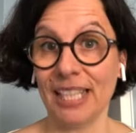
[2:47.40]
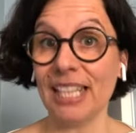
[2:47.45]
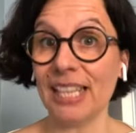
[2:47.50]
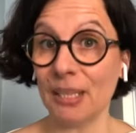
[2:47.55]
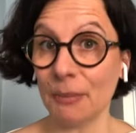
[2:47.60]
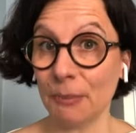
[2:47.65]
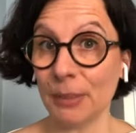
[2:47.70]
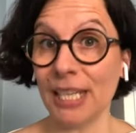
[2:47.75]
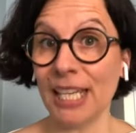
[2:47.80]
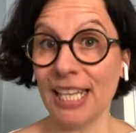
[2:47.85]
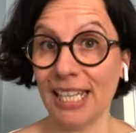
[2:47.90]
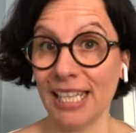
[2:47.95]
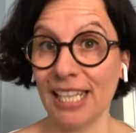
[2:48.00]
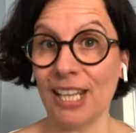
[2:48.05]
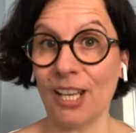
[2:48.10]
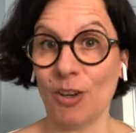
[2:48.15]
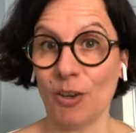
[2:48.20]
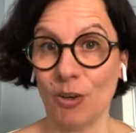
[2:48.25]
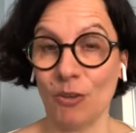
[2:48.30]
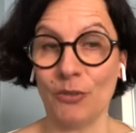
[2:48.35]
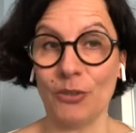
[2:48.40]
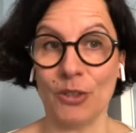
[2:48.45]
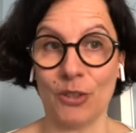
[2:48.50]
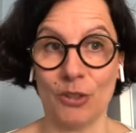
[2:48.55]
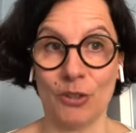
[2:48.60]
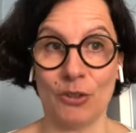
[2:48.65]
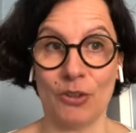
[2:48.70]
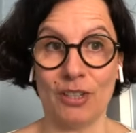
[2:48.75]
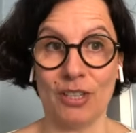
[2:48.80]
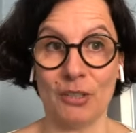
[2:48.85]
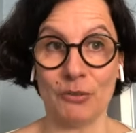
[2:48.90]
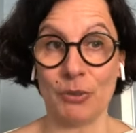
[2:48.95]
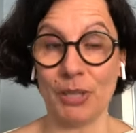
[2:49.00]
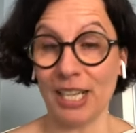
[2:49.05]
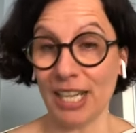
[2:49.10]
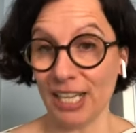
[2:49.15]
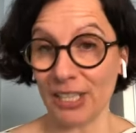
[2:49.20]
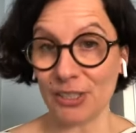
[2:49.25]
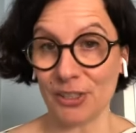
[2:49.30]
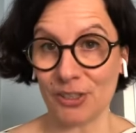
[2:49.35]
In the beginning of your
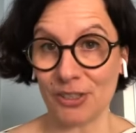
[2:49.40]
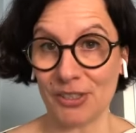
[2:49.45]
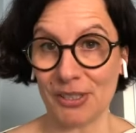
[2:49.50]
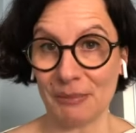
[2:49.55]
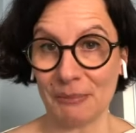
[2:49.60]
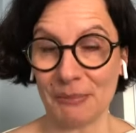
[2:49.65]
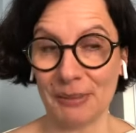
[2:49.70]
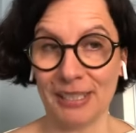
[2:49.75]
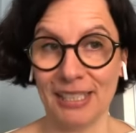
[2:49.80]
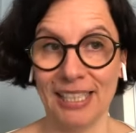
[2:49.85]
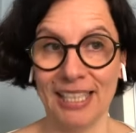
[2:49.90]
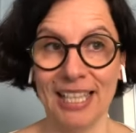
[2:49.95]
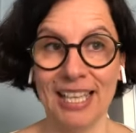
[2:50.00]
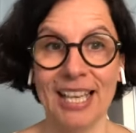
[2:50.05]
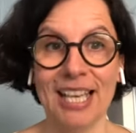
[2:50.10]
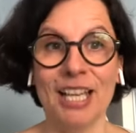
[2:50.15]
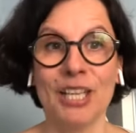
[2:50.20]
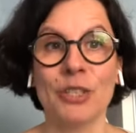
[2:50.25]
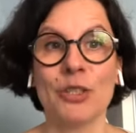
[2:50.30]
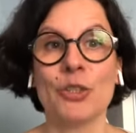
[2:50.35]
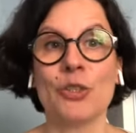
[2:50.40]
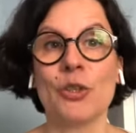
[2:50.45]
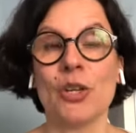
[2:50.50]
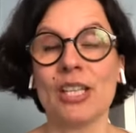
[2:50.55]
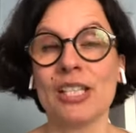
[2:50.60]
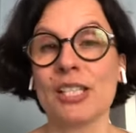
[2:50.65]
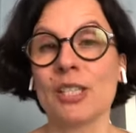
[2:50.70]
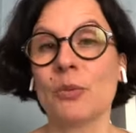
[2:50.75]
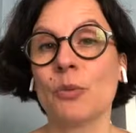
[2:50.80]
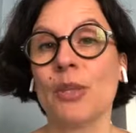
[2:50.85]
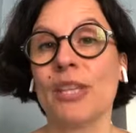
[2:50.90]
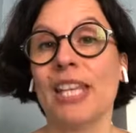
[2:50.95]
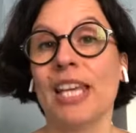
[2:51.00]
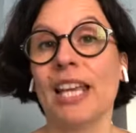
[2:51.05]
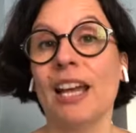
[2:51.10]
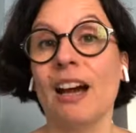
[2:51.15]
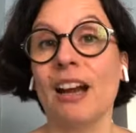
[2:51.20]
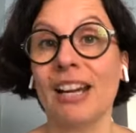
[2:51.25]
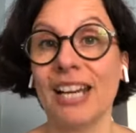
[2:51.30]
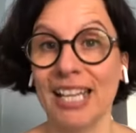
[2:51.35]
relationship, just when
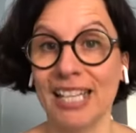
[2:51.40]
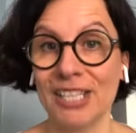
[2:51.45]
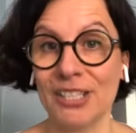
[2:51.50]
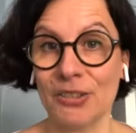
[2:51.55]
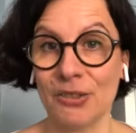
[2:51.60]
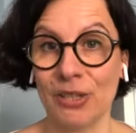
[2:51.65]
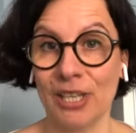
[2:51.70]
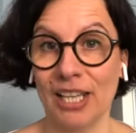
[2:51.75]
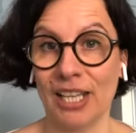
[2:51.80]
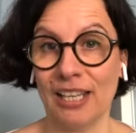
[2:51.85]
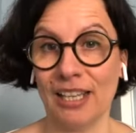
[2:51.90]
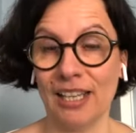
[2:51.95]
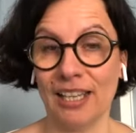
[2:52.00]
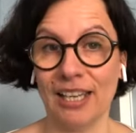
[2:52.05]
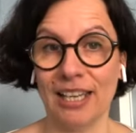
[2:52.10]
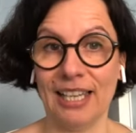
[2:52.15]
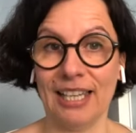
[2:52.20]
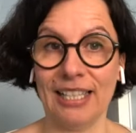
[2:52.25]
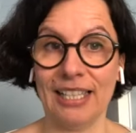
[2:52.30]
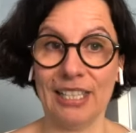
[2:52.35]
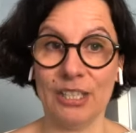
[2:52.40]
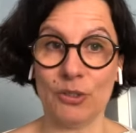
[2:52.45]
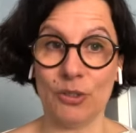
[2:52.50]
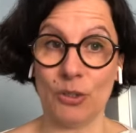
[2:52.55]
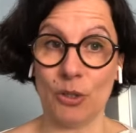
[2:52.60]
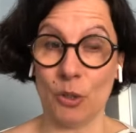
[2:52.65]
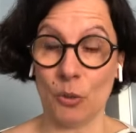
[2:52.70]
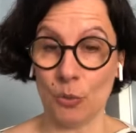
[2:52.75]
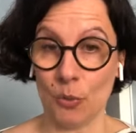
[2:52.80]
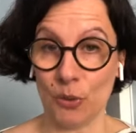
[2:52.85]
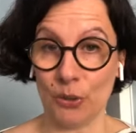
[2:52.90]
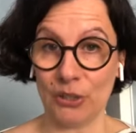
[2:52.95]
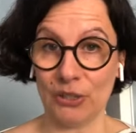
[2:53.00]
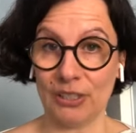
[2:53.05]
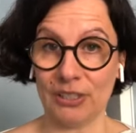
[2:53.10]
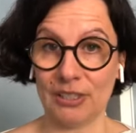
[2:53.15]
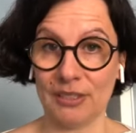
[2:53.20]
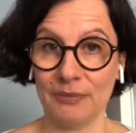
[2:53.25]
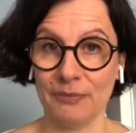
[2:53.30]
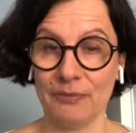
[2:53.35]
they are entering into your
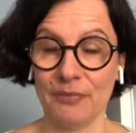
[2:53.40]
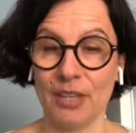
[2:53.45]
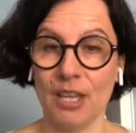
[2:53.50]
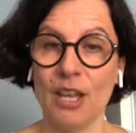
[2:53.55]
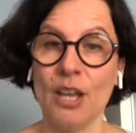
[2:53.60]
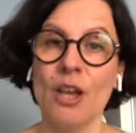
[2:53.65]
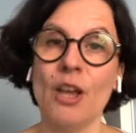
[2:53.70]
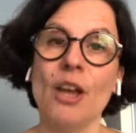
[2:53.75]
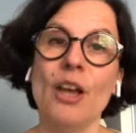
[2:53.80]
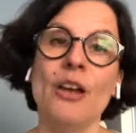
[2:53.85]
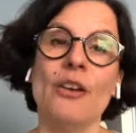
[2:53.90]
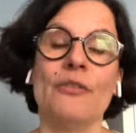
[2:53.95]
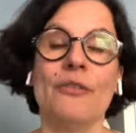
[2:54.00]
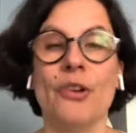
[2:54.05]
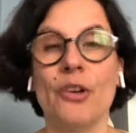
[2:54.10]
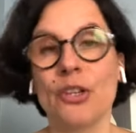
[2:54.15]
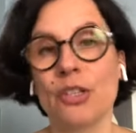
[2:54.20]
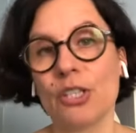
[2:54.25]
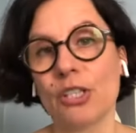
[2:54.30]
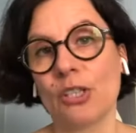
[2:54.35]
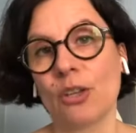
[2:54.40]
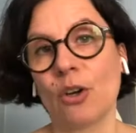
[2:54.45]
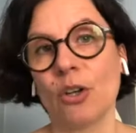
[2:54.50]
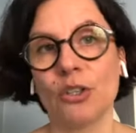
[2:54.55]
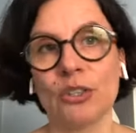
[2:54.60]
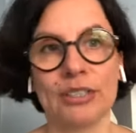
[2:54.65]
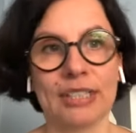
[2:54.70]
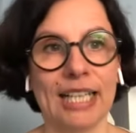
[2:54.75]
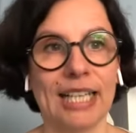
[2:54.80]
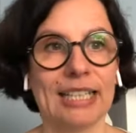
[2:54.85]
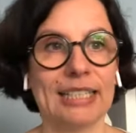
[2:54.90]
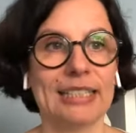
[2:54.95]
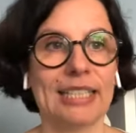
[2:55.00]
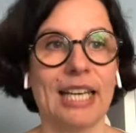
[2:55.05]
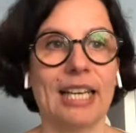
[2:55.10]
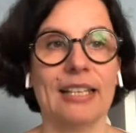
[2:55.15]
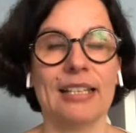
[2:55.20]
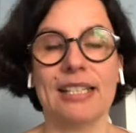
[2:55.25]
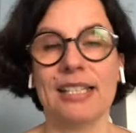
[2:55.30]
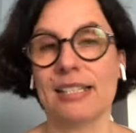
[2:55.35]
world. First contact
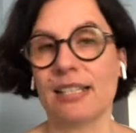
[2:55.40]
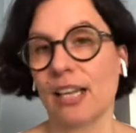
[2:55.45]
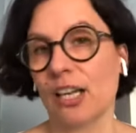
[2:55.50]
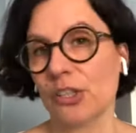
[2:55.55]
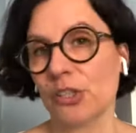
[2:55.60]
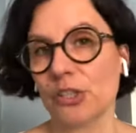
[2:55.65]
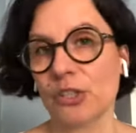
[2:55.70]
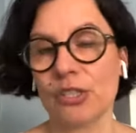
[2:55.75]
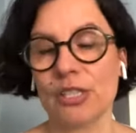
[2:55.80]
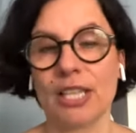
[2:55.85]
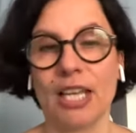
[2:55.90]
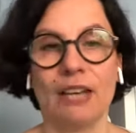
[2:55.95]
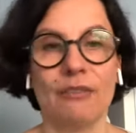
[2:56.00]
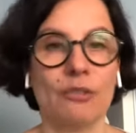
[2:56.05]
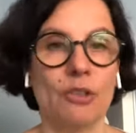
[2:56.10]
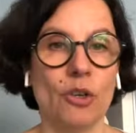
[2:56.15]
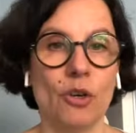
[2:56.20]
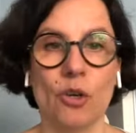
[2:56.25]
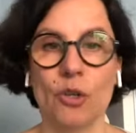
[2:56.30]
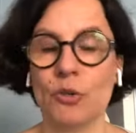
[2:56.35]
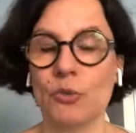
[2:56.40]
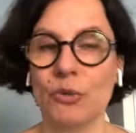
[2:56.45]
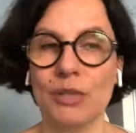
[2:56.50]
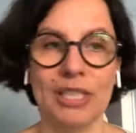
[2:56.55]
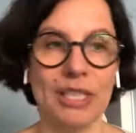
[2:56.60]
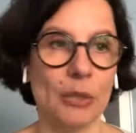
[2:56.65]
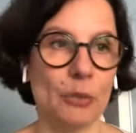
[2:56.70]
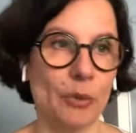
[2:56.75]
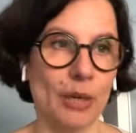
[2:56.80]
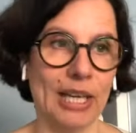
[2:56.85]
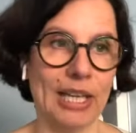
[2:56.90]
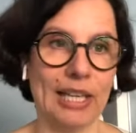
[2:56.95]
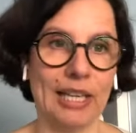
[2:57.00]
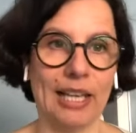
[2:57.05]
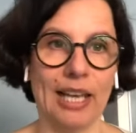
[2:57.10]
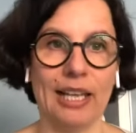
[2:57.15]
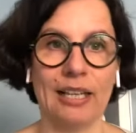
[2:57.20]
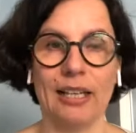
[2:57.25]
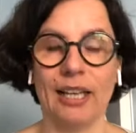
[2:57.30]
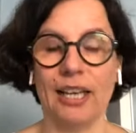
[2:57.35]
and discussions have gone really well
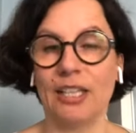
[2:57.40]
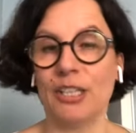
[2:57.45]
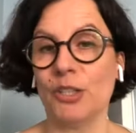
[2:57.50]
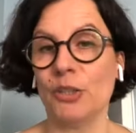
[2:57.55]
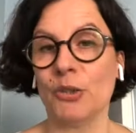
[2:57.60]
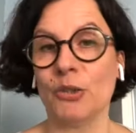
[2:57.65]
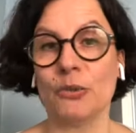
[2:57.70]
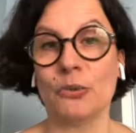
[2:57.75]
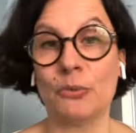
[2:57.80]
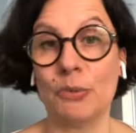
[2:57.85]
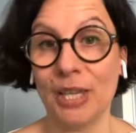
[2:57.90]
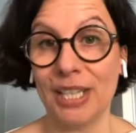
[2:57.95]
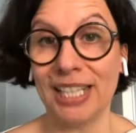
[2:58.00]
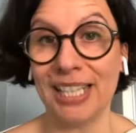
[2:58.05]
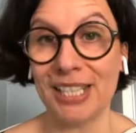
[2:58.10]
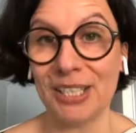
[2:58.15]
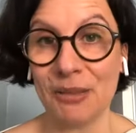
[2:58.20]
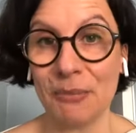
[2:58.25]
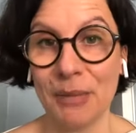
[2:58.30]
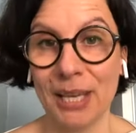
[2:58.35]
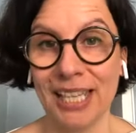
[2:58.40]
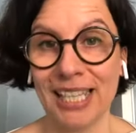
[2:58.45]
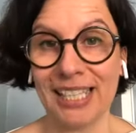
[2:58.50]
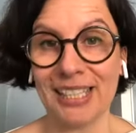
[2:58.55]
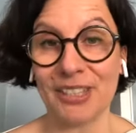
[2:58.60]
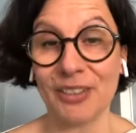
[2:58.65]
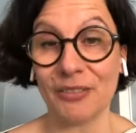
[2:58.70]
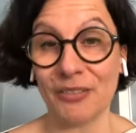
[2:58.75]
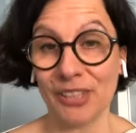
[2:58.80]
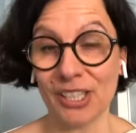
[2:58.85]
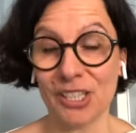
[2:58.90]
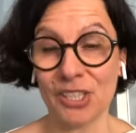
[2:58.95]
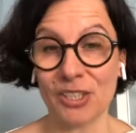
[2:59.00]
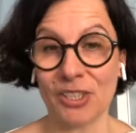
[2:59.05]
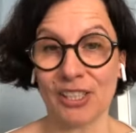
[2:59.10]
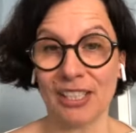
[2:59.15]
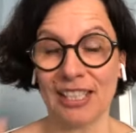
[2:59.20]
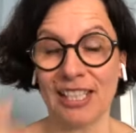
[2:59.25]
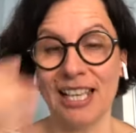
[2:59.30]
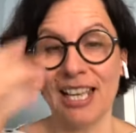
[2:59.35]
and you're ready to make it
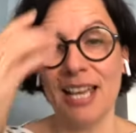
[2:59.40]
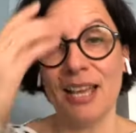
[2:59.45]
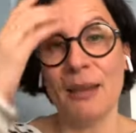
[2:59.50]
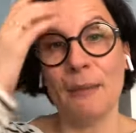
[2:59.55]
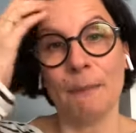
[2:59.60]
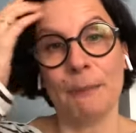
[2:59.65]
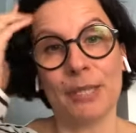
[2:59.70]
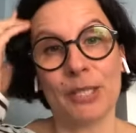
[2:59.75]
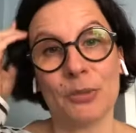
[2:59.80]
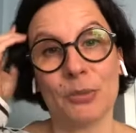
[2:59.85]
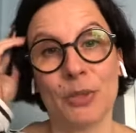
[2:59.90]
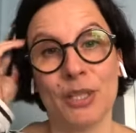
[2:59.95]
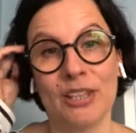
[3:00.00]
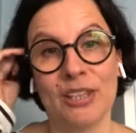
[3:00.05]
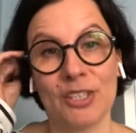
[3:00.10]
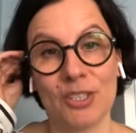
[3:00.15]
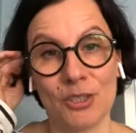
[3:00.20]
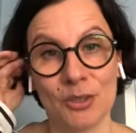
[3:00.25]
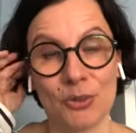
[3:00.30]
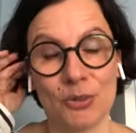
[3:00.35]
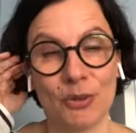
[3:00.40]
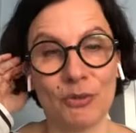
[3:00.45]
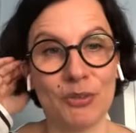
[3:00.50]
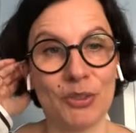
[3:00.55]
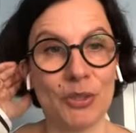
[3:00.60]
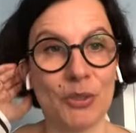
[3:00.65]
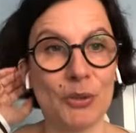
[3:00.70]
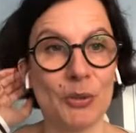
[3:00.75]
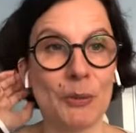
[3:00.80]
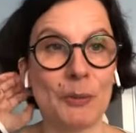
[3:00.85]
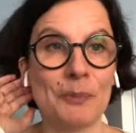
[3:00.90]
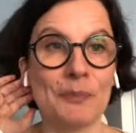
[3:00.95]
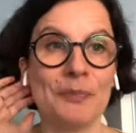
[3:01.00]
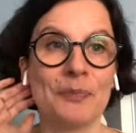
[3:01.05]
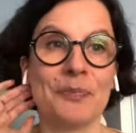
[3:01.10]
official between the two of you.